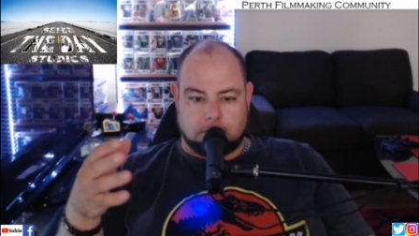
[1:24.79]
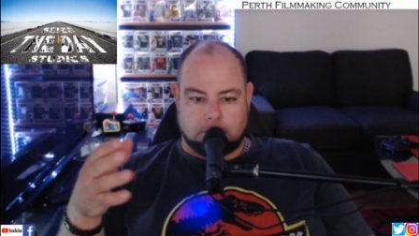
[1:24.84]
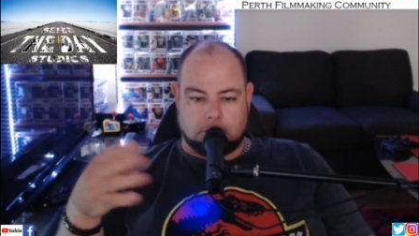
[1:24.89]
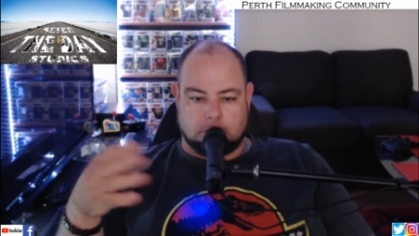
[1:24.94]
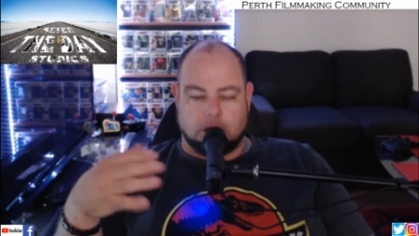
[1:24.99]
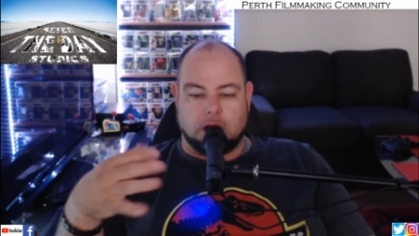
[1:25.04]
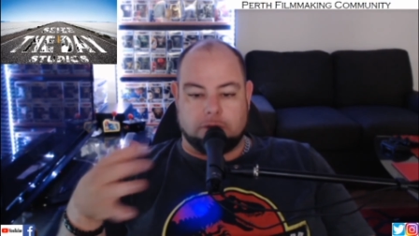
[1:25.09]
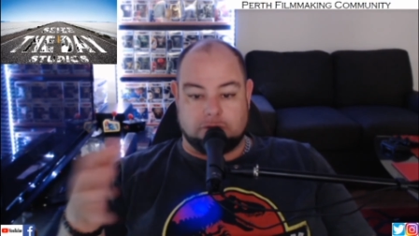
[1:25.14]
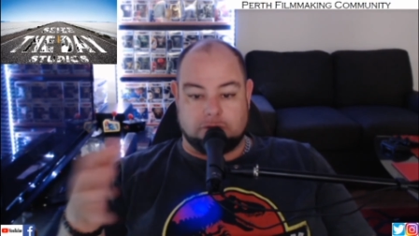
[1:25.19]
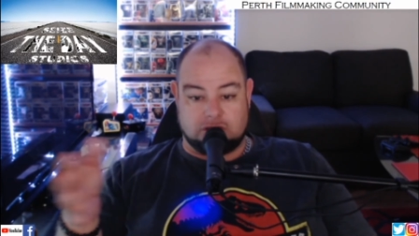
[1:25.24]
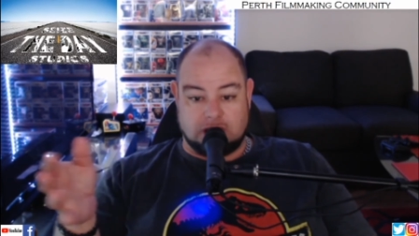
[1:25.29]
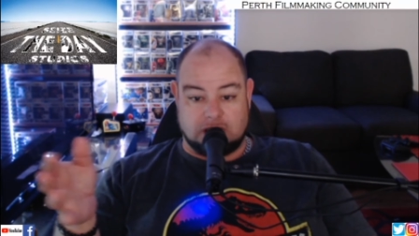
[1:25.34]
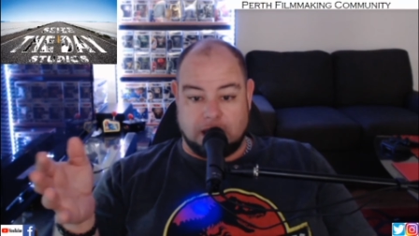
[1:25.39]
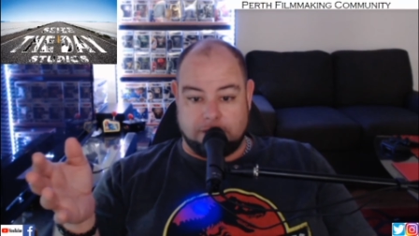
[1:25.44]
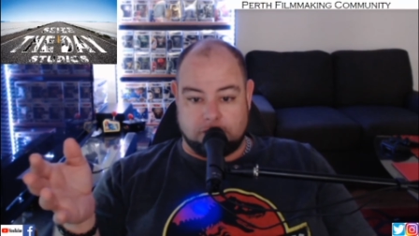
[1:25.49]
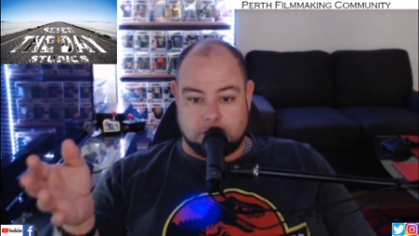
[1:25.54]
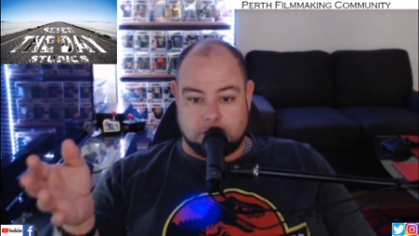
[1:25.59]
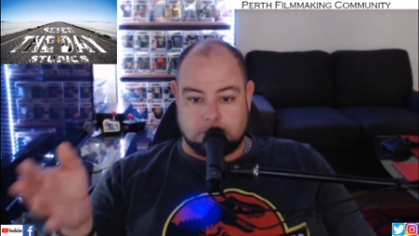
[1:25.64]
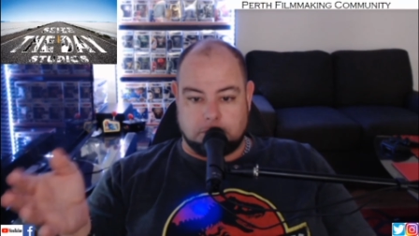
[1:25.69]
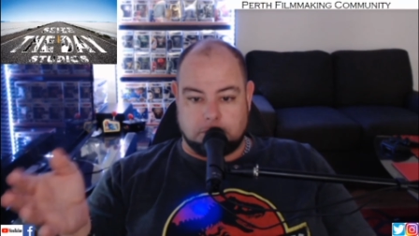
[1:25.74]
none of us
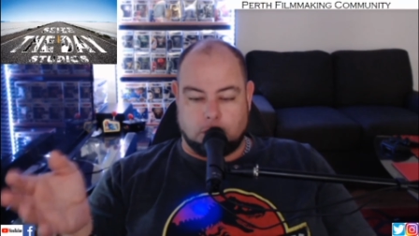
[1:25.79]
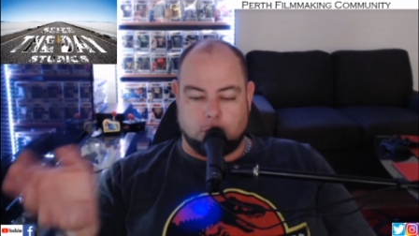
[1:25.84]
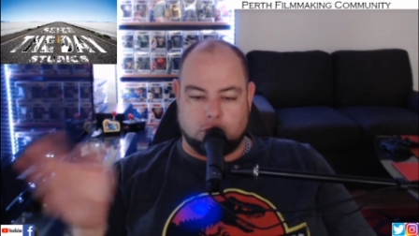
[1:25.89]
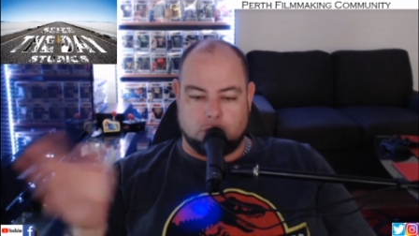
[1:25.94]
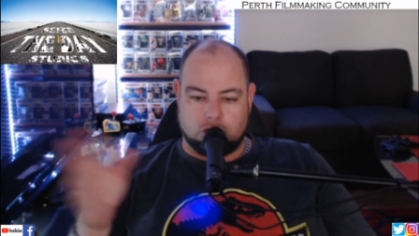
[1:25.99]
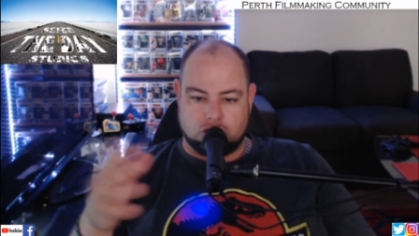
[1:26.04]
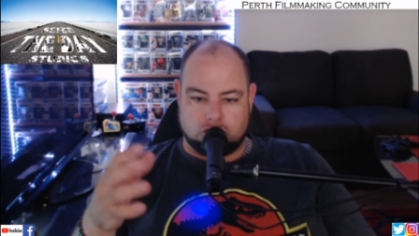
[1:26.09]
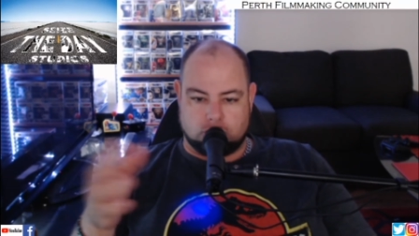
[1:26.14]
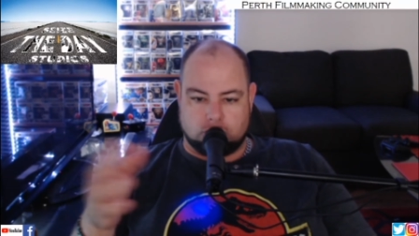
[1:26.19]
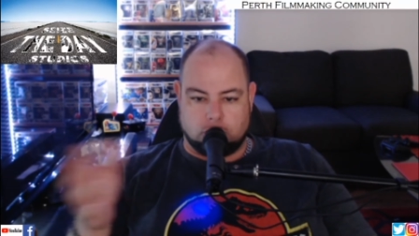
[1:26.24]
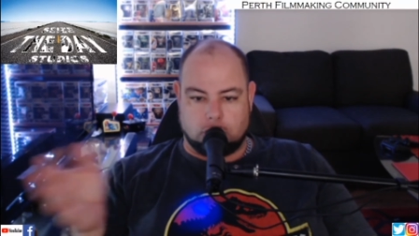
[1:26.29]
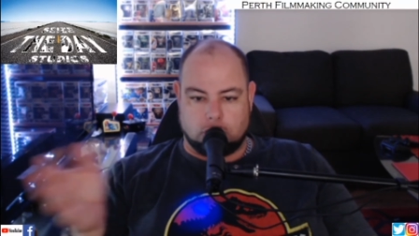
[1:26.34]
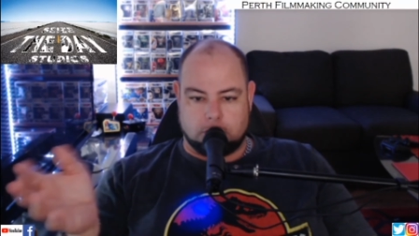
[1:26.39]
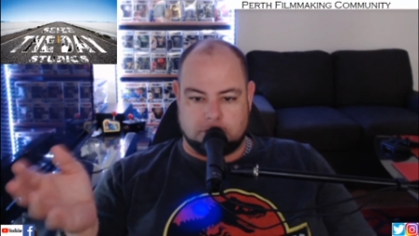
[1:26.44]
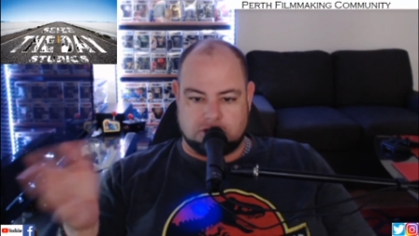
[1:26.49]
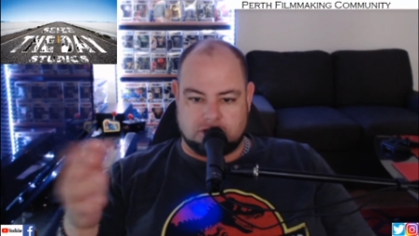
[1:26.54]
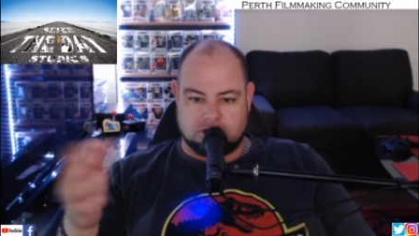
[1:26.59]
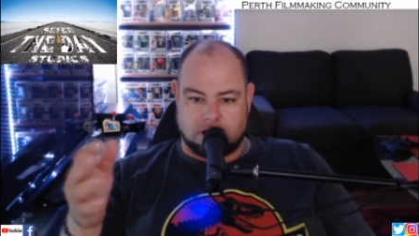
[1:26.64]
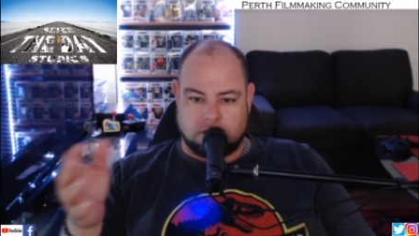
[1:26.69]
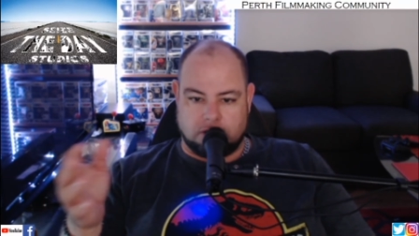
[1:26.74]
have it, but we just want to
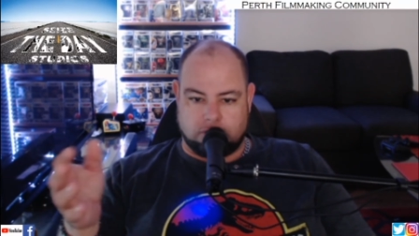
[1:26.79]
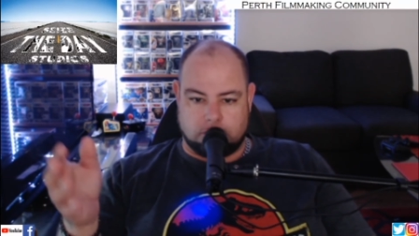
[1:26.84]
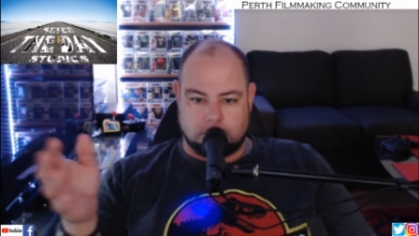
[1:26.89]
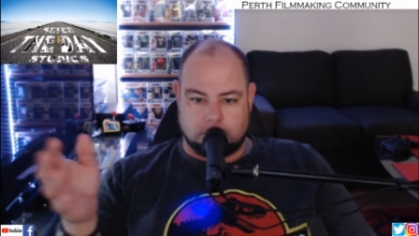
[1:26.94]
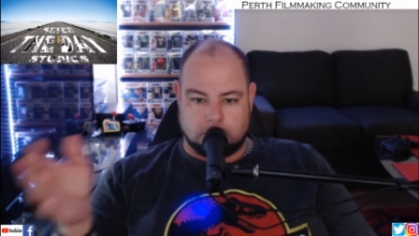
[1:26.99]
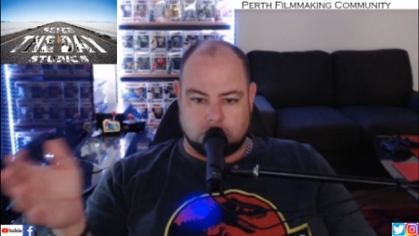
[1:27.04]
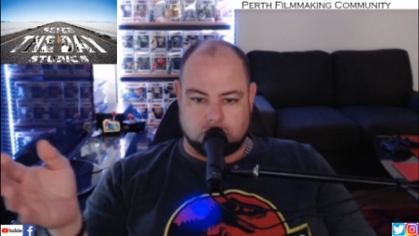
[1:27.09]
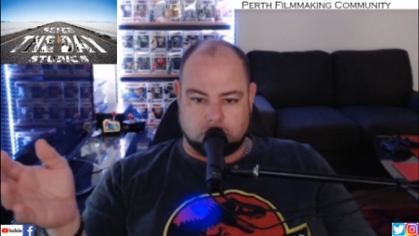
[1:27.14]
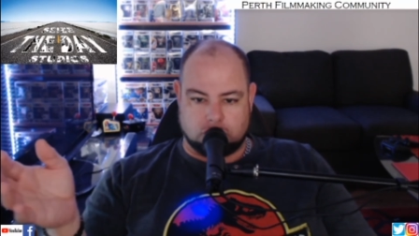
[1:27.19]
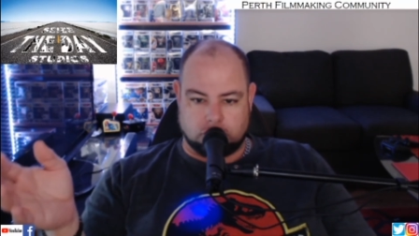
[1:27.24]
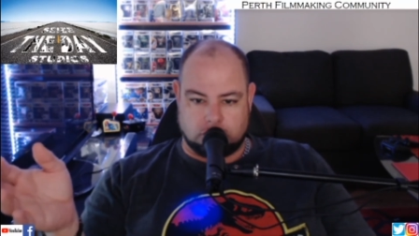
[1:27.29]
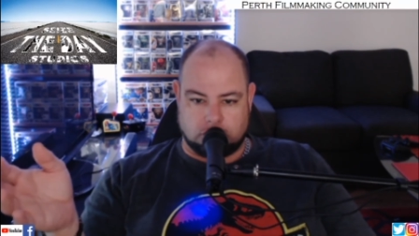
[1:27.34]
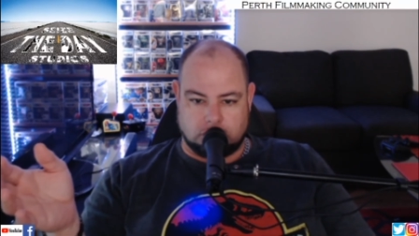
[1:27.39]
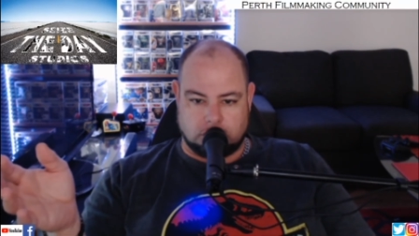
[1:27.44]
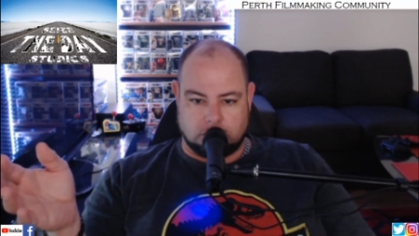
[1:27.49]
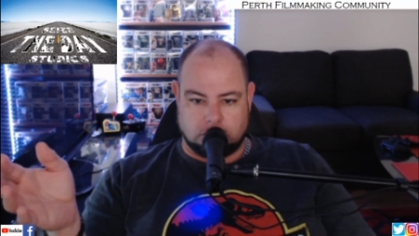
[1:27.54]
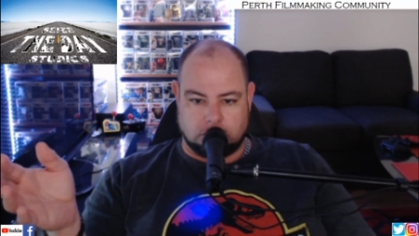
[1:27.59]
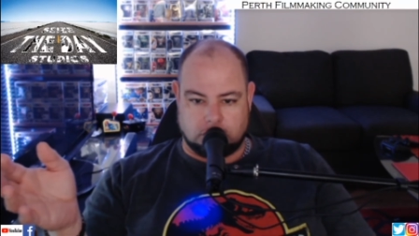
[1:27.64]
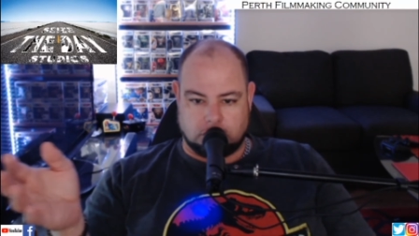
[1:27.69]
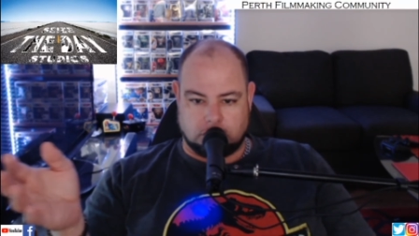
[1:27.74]
be safe and make sure that
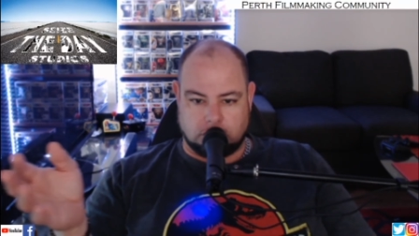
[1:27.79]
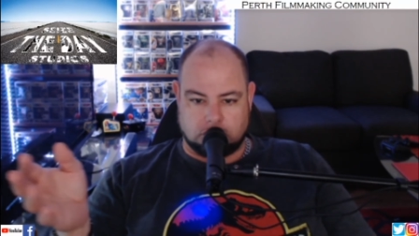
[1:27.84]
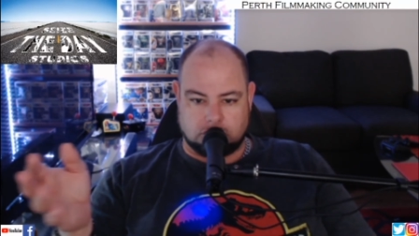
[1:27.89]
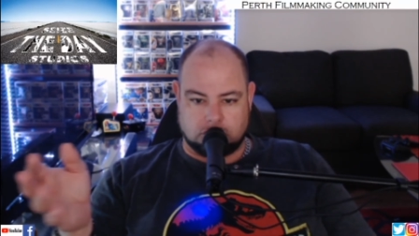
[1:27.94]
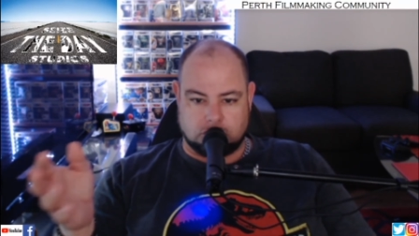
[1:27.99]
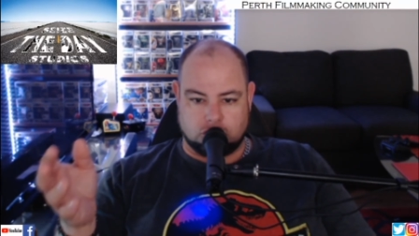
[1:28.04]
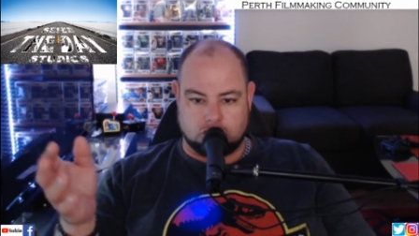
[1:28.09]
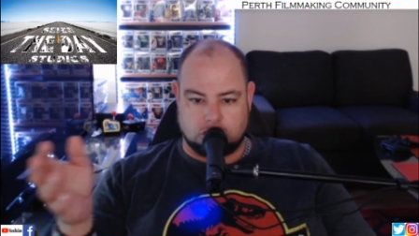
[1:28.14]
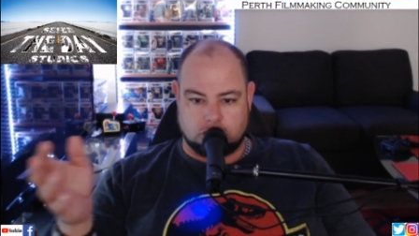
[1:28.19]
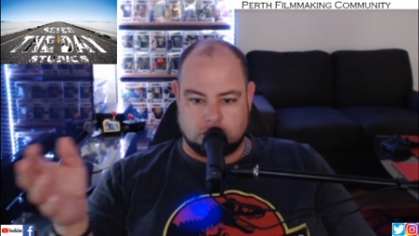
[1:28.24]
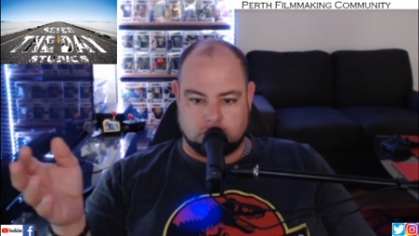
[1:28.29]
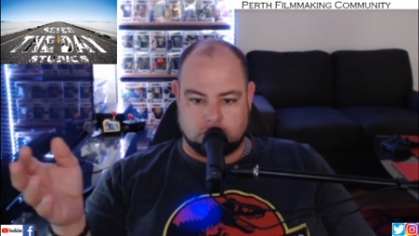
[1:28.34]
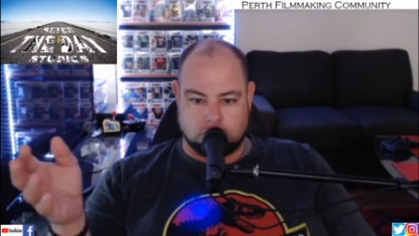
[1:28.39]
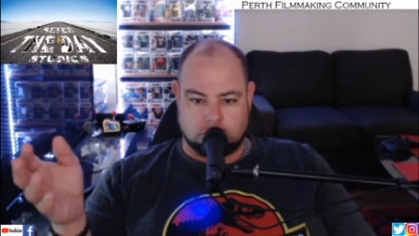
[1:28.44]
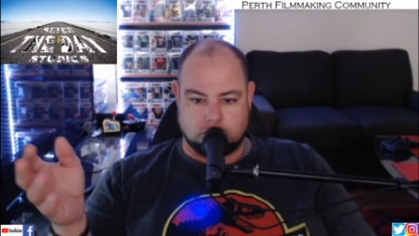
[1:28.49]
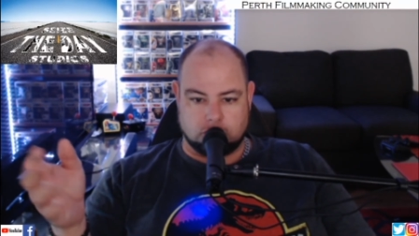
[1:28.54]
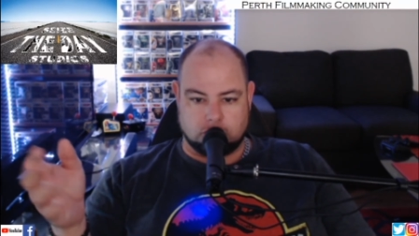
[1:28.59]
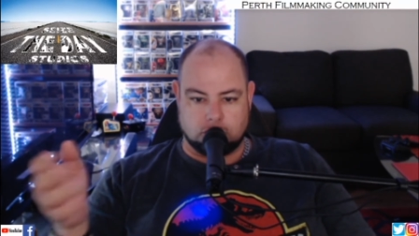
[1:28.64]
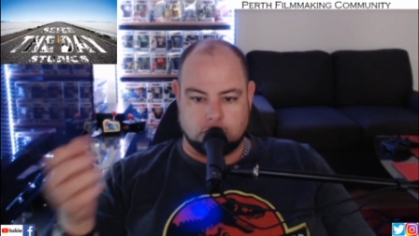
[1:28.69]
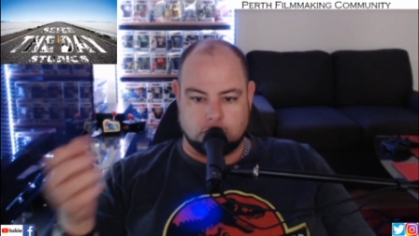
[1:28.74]
there's no chance we
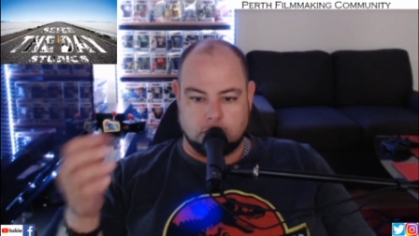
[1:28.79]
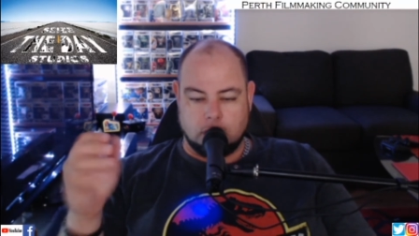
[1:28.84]
do.